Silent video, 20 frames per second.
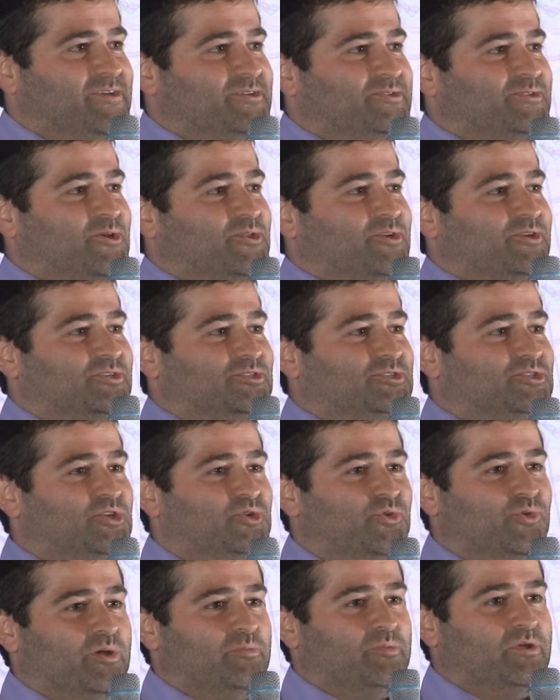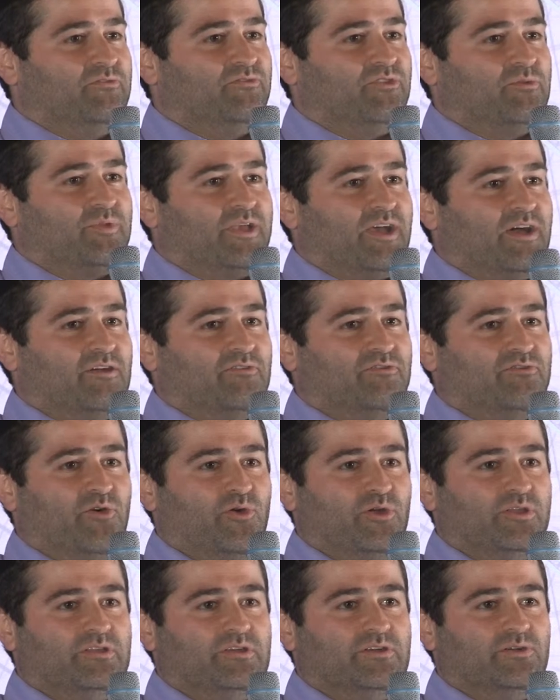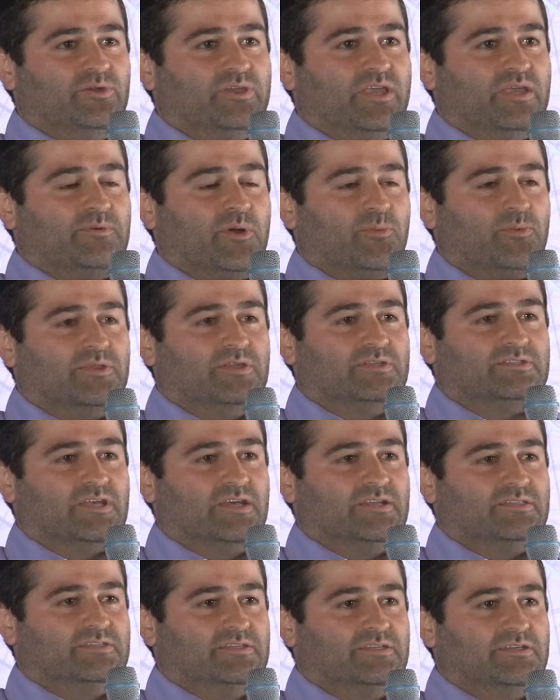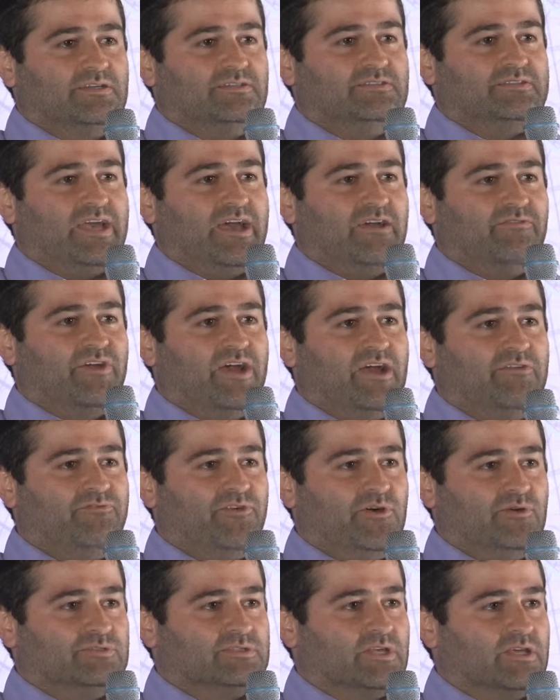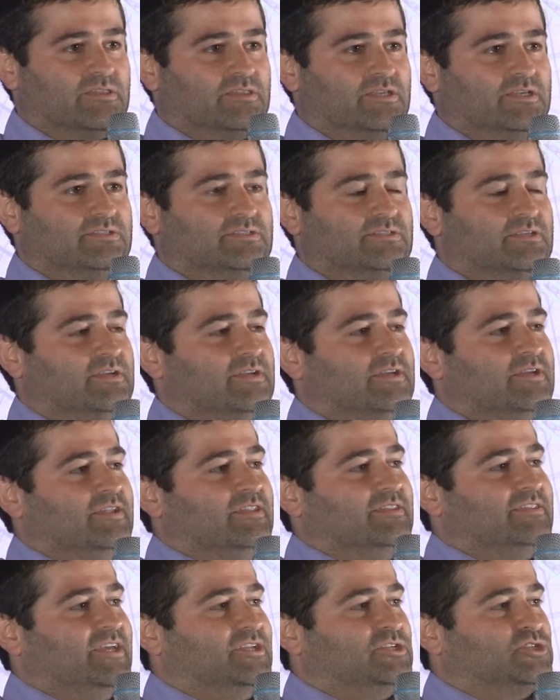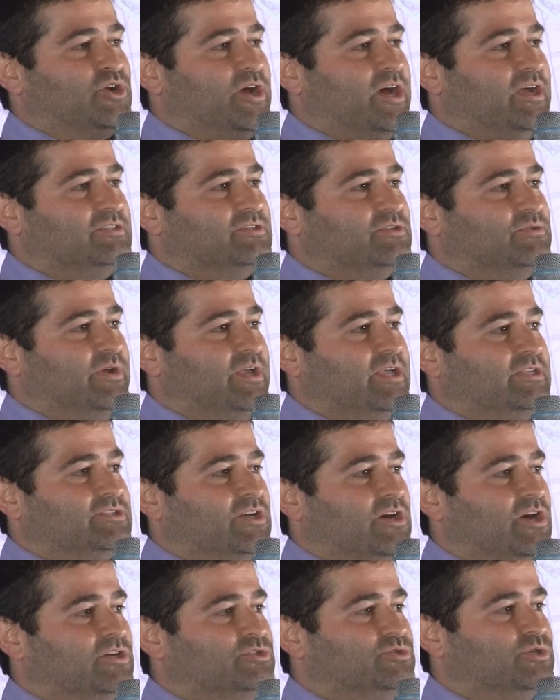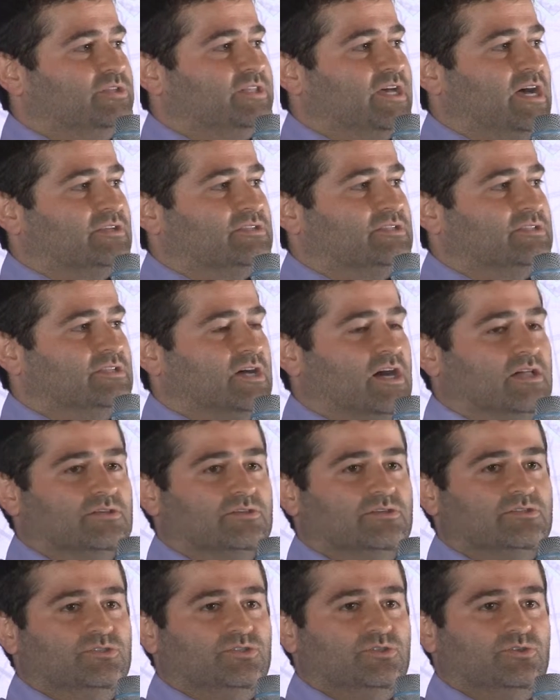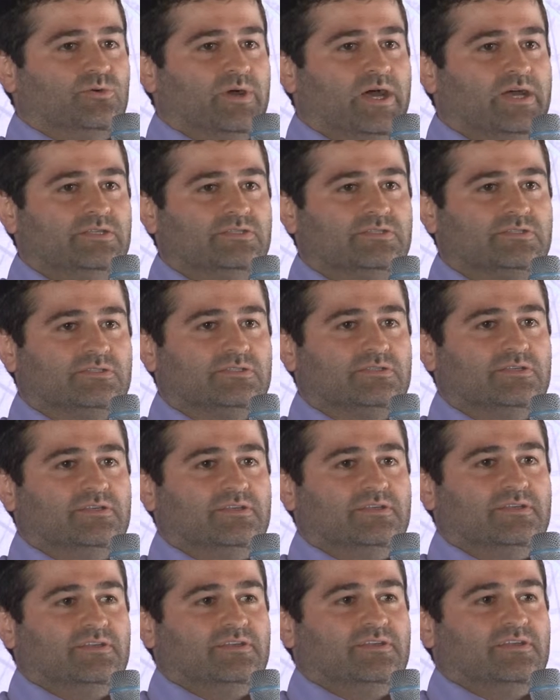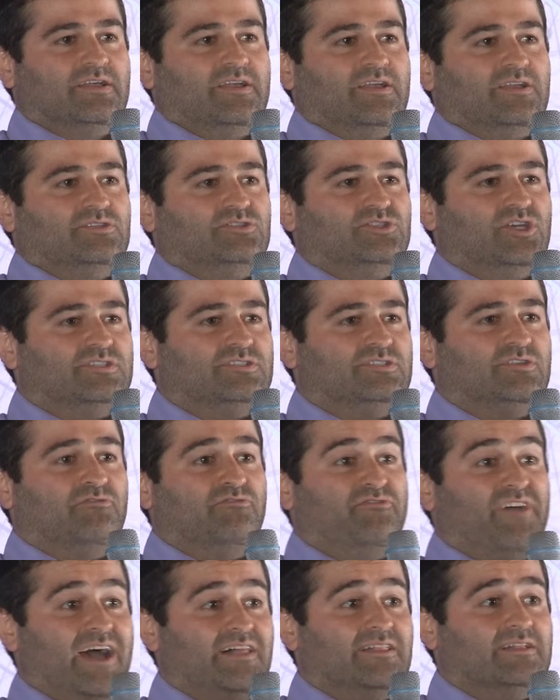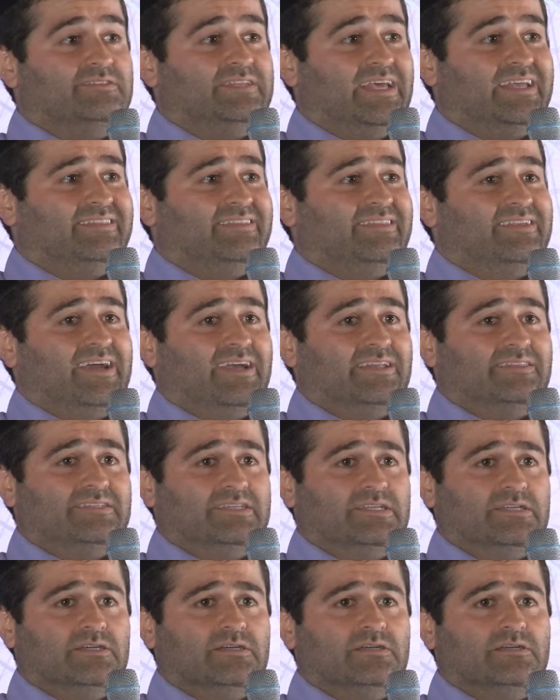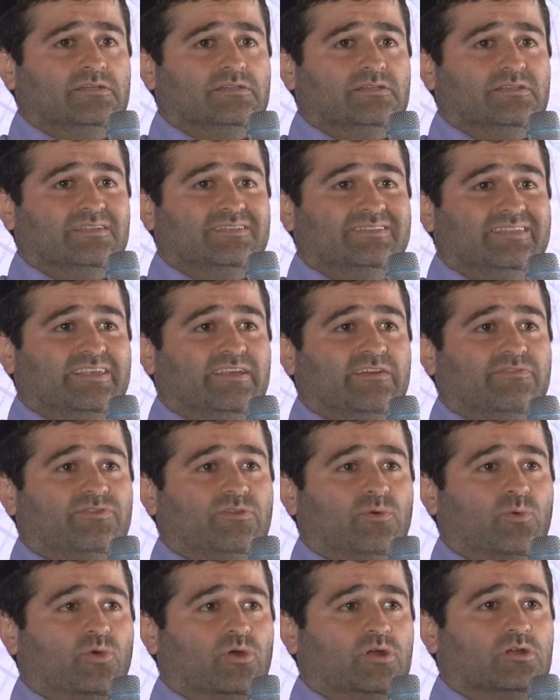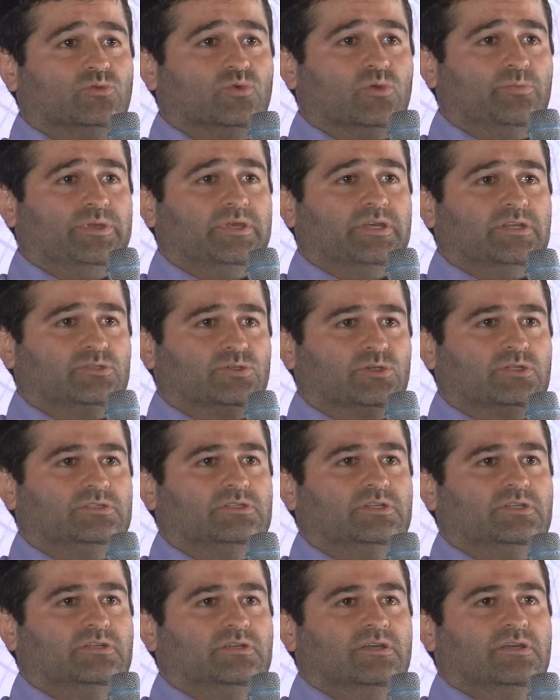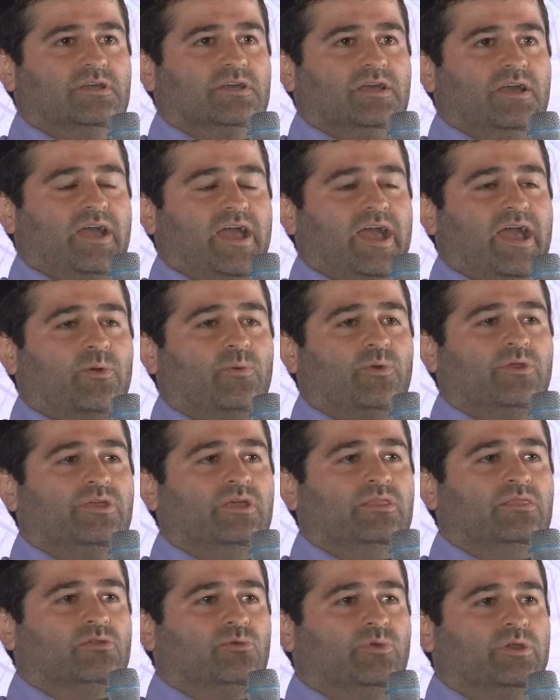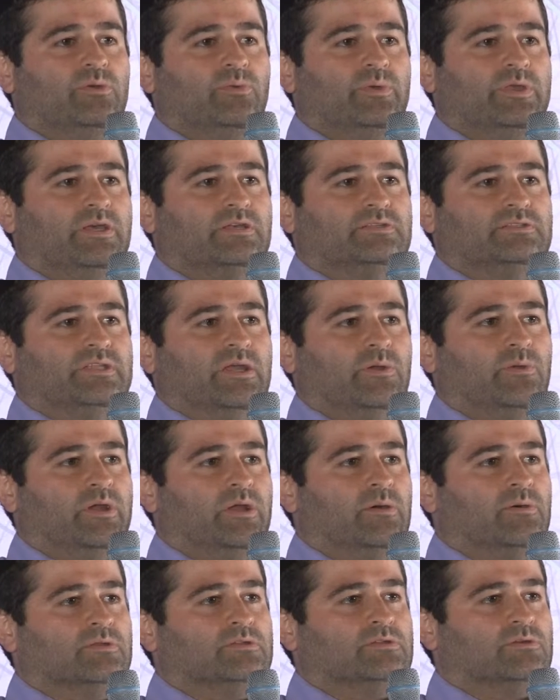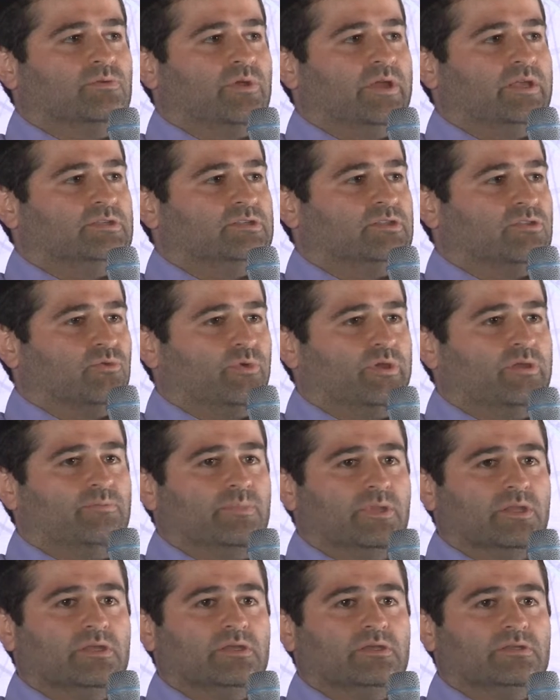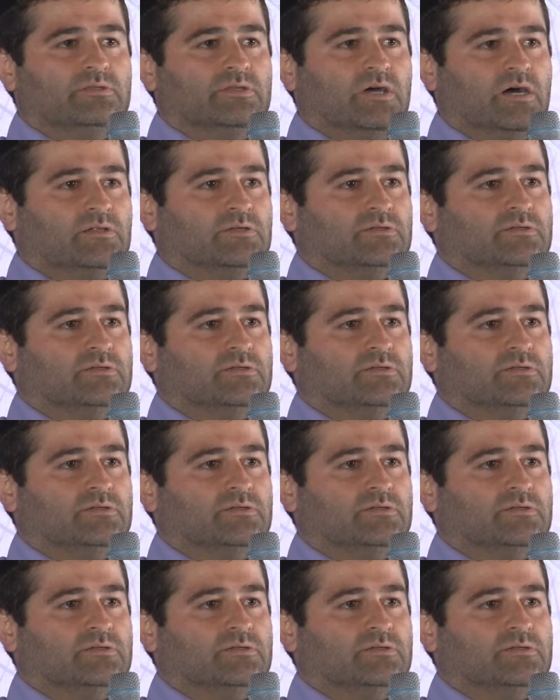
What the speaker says: So there's 2 women from California who came up with this idea to have headphones like this. They tried to raise $100,000 US just to validate the idea, to see if the world would be interested. And within 3 weeks, they were able to raise $3 million.